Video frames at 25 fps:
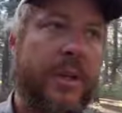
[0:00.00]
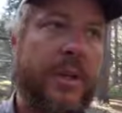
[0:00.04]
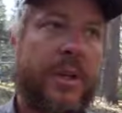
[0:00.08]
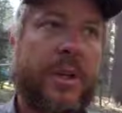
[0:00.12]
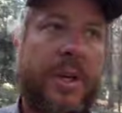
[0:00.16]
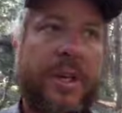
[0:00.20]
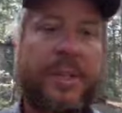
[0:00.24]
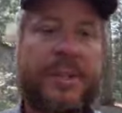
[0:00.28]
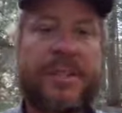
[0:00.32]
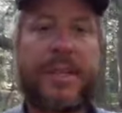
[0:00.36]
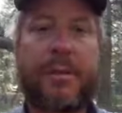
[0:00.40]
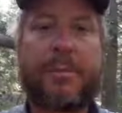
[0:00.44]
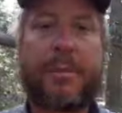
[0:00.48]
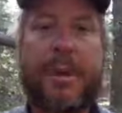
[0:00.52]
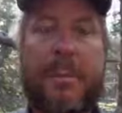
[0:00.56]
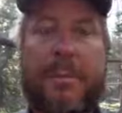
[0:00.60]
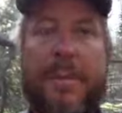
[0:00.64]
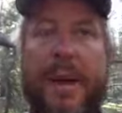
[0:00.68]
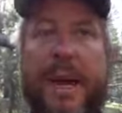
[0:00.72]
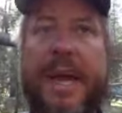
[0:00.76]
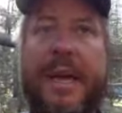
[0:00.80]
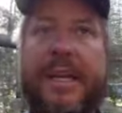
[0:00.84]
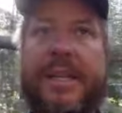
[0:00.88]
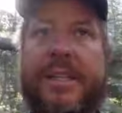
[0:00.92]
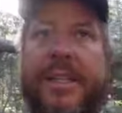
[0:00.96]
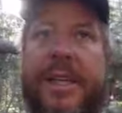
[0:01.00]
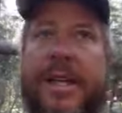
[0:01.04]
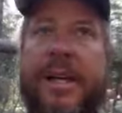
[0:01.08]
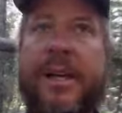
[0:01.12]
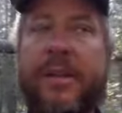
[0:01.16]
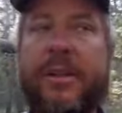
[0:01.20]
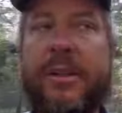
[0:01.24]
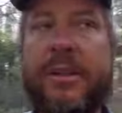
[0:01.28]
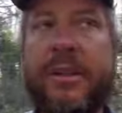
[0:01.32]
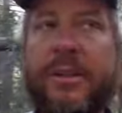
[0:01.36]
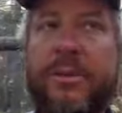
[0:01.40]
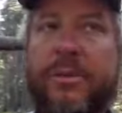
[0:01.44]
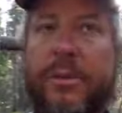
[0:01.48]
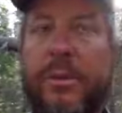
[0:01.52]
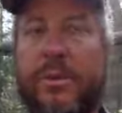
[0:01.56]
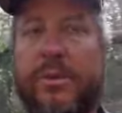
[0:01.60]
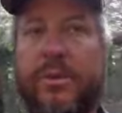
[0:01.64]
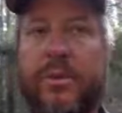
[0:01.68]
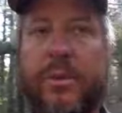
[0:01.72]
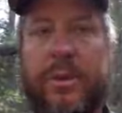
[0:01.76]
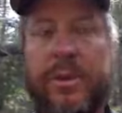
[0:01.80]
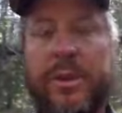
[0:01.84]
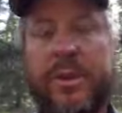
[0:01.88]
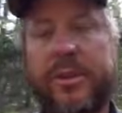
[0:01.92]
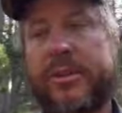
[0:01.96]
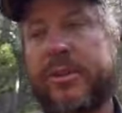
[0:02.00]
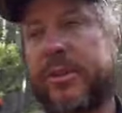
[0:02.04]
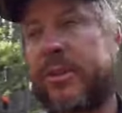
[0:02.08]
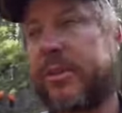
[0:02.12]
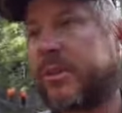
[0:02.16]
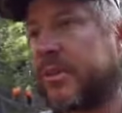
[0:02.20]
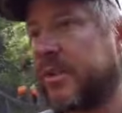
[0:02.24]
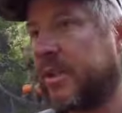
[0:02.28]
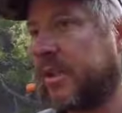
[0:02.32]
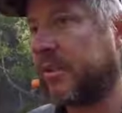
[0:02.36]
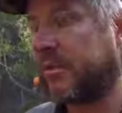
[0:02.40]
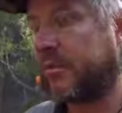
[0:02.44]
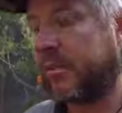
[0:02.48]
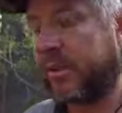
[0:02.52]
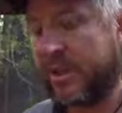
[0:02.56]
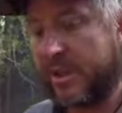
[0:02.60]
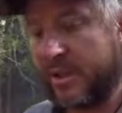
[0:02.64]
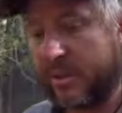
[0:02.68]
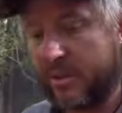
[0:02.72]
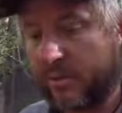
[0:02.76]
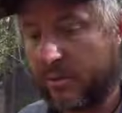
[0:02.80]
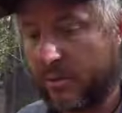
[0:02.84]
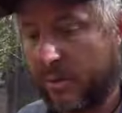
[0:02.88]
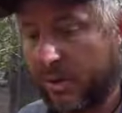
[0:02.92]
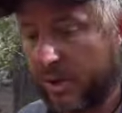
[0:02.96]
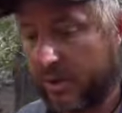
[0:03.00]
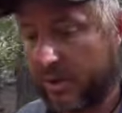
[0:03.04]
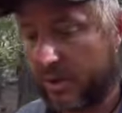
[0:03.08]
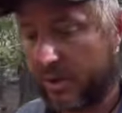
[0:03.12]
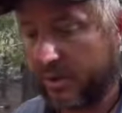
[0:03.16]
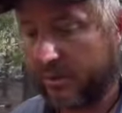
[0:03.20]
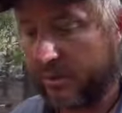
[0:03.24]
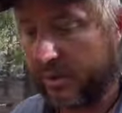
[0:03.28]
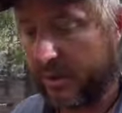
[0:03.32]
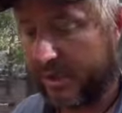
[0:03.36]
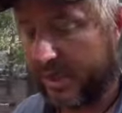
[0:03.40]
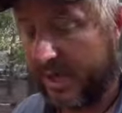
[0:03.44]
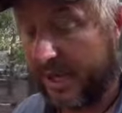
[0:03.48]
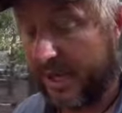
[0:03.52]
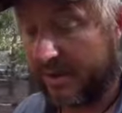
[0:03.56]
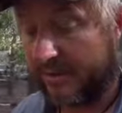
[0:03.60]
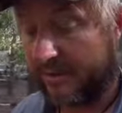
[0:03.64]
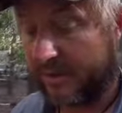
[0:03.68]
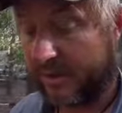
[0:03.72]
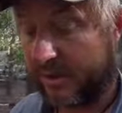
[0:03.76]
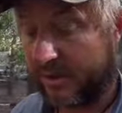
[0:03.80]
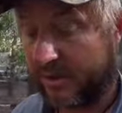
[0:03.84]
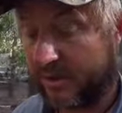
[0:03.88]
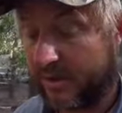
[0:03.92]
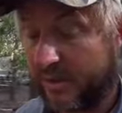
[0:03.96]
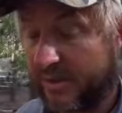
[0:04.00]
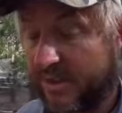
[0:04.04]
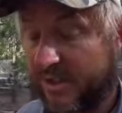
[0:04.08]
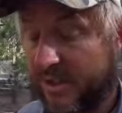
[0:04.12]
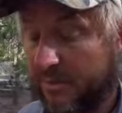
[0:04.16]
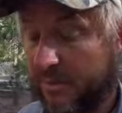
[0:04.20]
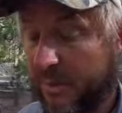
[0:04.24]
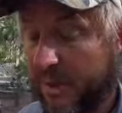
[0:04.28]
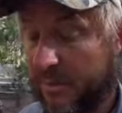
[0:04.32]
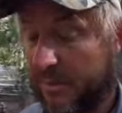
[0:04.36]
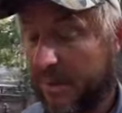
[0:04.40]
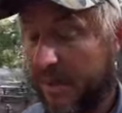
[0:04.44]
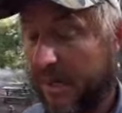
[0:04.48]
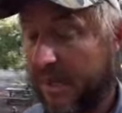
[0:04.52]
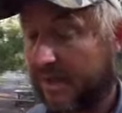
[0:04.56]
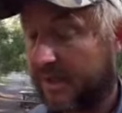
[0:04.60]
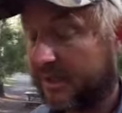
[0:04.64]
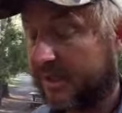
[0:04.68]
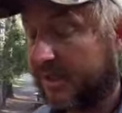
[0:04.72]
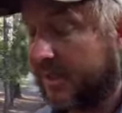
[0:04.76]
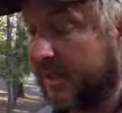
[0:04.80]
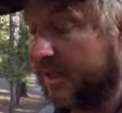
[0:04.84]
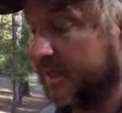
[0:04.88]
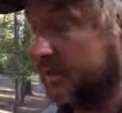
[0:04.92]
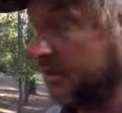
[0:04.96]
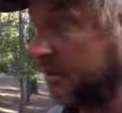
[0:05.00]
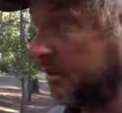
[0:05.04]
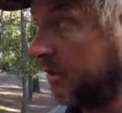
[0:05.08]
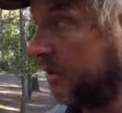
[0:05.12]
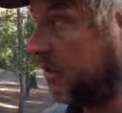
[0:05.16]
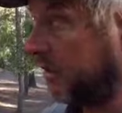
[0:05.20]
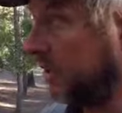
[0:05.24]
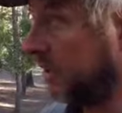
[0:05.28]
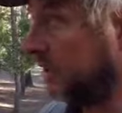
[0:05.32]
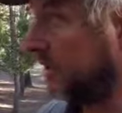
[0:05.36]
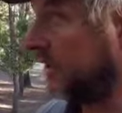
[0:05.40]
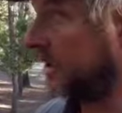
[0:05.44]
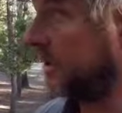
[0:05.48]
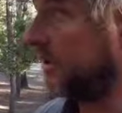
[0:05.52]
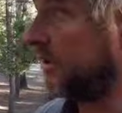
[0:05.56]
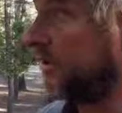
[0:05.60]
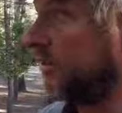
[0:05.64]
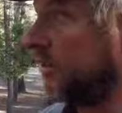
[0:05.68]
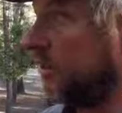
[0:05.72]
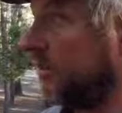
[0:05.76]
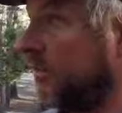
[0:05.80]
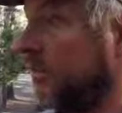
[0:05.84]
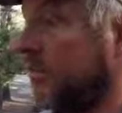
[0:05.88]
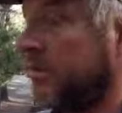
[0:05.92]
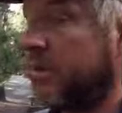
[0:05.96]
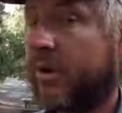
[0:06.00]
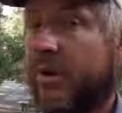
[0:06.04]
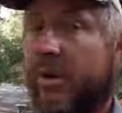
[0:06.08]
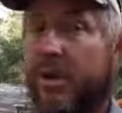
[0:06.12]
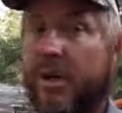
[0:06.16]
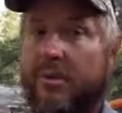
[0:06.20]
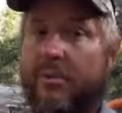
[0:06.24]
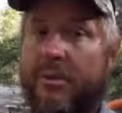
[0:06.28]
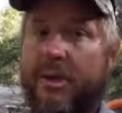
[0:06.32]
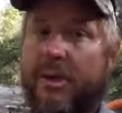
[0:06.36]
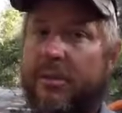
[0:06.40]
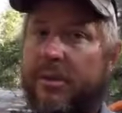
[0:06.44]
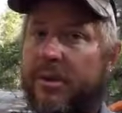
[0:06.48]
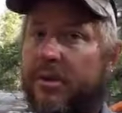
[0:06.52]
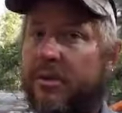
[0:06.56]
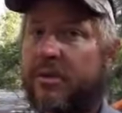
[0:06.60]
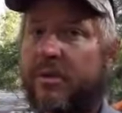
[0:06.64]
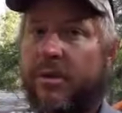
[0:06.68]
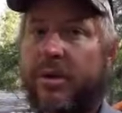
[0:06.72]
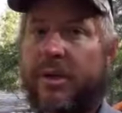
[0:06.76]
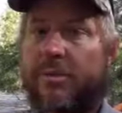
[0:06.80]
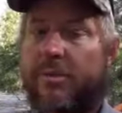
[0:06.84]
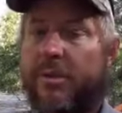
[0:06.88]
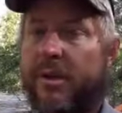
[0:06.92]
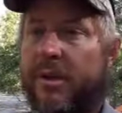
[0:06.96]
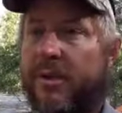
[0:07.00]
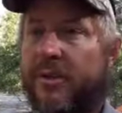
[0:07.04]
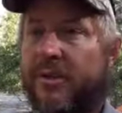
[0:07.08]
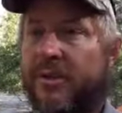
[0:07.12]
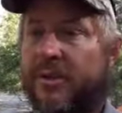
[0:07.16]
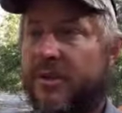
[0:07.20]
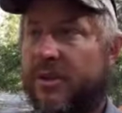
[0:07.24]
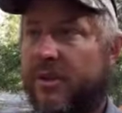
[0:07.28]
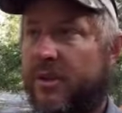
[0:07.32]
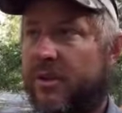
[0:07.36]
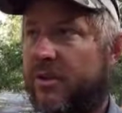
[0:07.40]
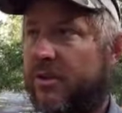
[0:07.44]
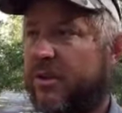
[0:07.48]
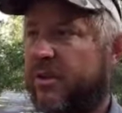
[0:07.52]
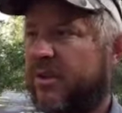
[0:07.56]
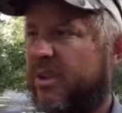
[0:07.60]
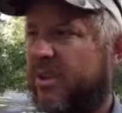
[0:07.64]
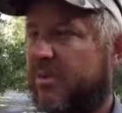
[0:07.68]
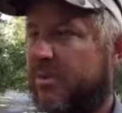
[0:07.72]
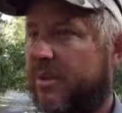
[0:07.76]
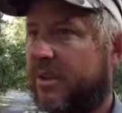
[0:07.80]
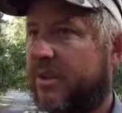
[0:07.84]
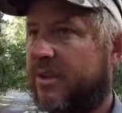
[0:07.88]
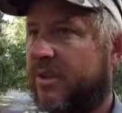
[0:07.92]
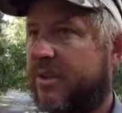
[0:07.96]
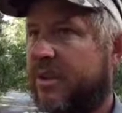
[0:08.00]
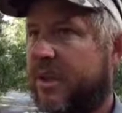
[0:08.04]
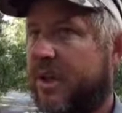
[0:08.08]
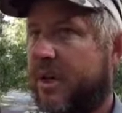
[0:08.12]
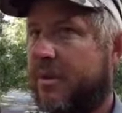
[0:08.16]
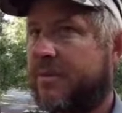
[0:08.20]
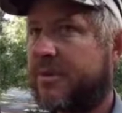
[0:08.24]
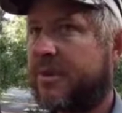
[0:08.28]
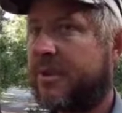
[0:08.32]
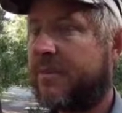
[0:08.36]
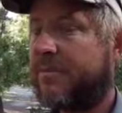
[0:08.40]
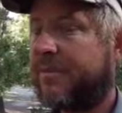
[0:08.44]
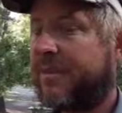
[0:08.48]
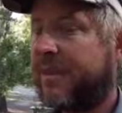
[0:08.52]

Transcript: I set my pack down because we were really thirsty and we needed water. We didn't have any, so I set my pack down and we walked down the river. We were gone maybe 20 minutes is all, 30 minutes tops.